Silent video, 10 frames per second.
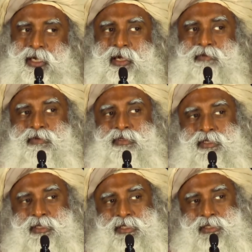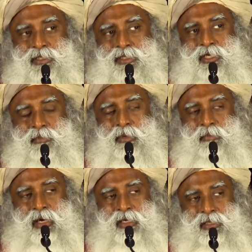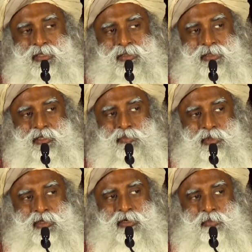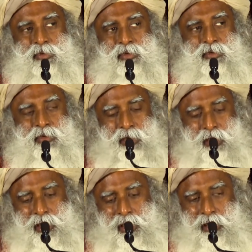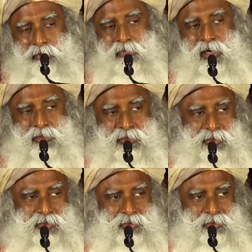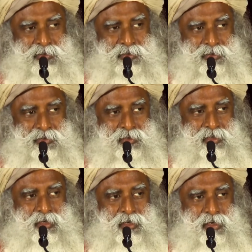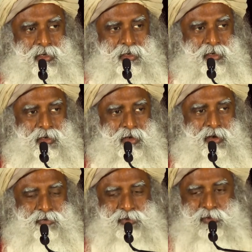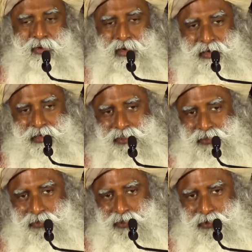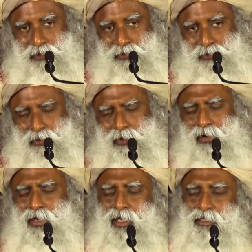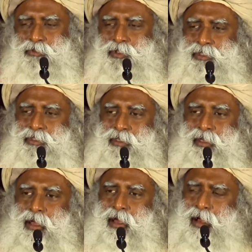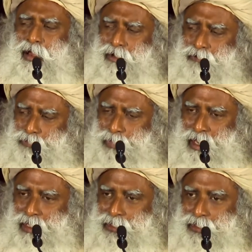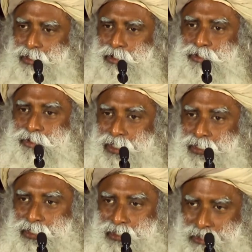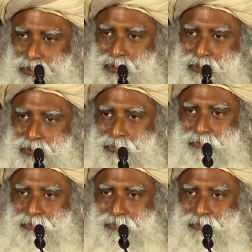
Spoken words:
everything is determined by this, depending upon how much of soul or energy within you, or in other words, how balanced are your secretions.